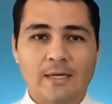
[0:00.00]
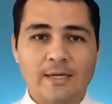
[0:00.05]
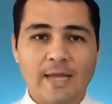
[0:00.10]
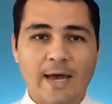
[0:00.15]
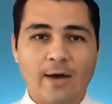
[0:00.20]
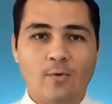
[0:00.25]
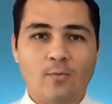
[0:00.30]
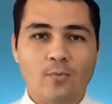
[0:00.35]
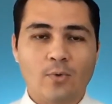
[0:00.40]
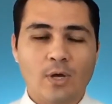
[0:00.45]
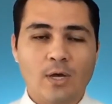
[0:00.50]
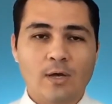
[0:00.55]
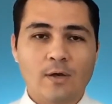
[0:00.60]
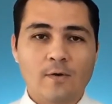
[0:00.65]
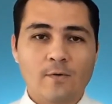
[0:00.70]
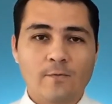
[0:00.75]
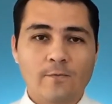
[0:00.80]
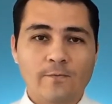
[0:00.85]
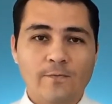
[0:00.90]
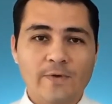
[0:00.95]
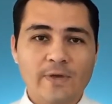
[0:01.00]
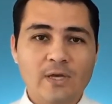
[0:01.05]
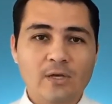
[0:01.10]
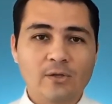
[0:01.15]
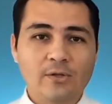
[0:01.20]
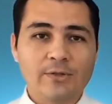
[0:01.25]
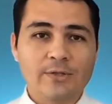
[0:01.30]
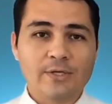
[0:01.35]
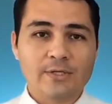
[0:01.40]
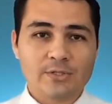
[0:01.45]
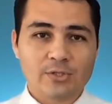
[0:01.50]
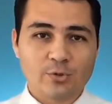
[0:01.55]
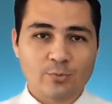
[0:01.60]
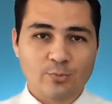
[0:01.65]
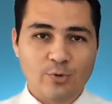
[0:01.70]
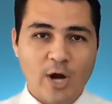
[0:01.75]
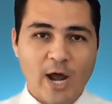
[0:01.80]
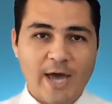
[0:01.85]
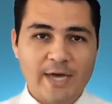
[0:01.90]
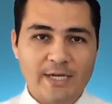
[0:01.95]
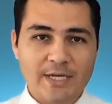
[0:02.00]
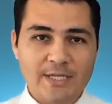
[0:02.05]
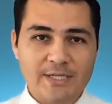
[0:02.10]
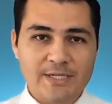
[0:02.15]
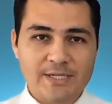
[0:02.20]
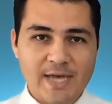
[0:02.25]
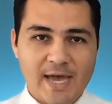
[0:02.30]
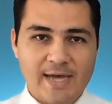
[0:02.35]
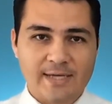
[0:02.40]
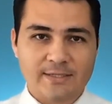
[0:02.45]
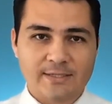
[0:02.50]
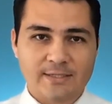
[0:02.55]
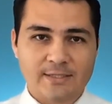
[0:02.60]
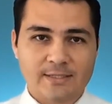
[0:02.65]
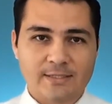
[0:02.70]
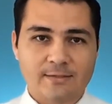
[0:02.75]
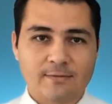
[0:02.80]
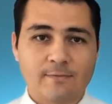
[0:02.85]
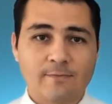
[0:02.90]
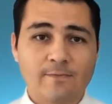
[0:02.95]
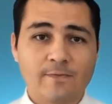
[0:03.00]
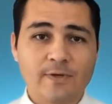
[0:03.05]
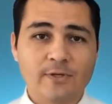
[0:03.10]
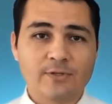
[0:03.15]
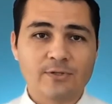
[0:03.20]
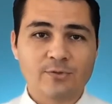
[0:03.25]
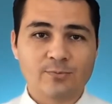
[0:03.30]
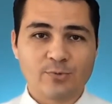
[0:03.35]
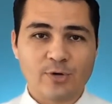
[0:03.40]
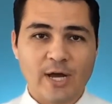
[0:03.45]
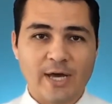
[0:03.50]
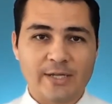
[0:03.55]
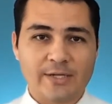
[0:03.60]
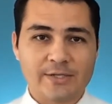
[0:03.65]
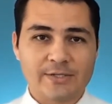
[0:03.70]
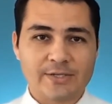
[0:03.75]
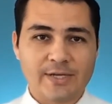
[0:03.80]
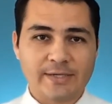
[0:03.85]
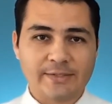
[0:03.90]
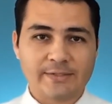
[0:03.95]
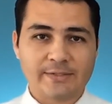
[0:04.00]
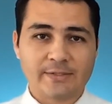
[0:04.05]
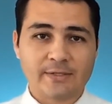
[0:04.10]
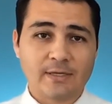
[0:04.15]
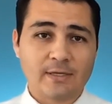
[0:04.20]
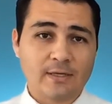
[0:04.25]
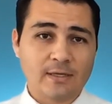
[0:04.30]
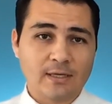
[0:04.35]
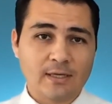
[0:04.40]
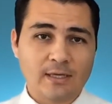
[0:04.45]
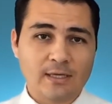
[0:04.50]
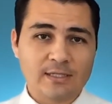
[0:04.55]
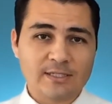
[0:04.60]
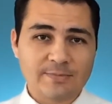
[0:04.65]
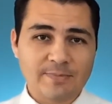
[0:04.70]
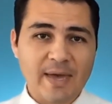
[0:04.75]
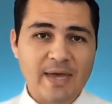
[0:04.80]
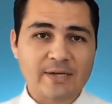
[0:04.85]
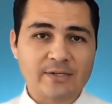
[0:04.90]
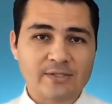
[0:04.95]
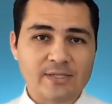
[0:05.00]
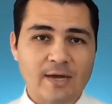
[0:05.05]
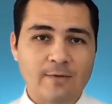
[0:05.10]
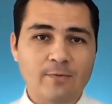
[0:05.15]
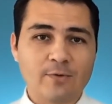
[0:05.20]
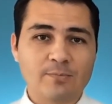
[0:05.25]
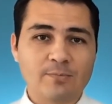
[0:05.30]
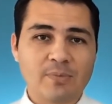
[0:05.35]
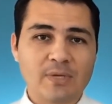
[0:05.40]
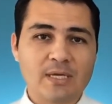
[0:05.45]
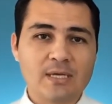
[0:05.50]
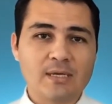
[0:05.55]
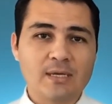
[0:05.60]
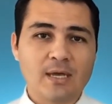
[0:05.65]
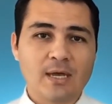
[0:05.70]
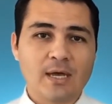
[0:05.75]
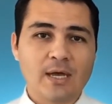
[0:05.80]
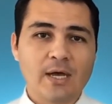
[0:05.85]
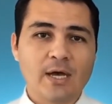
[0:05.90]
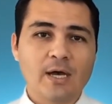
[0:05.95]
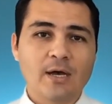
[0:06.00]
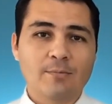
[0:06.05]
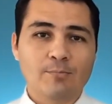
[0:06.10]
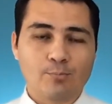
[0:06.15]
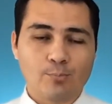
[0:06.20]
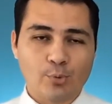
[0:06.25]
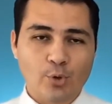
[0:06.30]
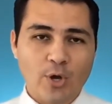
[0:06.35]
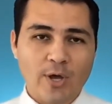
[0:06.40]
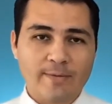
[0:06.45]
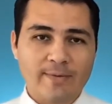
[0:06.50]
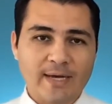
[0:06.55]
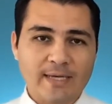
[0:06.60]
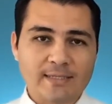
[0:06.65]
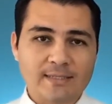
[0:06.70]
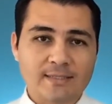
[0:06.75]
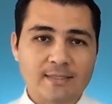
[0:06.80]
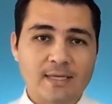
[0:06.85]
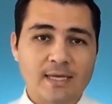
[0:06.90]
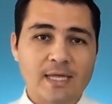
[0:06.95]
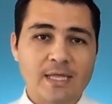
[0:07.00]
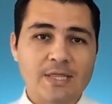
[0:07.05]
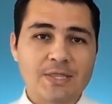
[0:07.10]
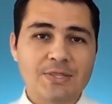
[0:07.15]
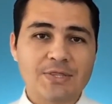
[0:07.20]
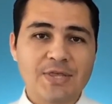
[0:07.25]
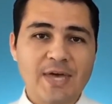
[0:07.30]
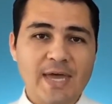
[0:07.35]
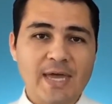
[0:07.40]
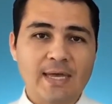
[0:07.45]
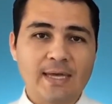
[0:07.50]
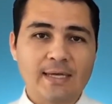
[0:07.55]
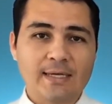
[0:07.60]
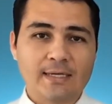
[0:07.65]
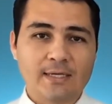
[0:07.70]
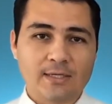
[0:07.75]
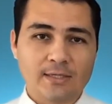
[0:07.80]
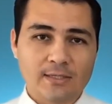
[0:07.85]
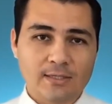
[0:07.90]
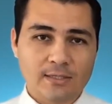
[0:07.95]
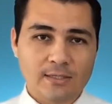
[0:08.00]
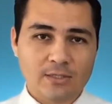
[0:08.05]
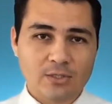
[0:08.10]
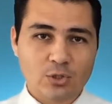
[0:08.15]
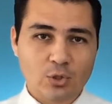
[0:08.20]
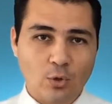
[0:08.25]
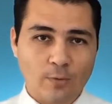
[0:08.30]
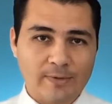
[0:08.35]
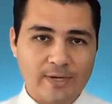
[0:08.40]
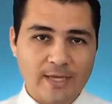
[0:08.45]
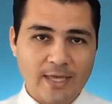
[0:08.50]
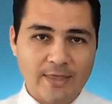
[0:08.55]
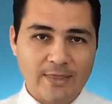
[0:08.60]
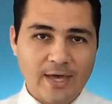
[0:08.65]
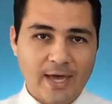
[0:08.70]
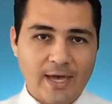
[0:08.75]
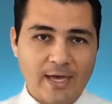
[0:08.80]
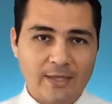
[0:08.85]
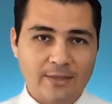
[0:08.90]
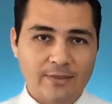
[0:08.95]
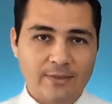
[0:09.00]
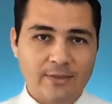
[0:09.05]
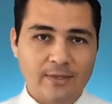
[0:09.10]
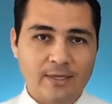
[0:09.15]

Now, field sobriety test. Field sobriety test. In Spanish, that would be pruebas de sobriedad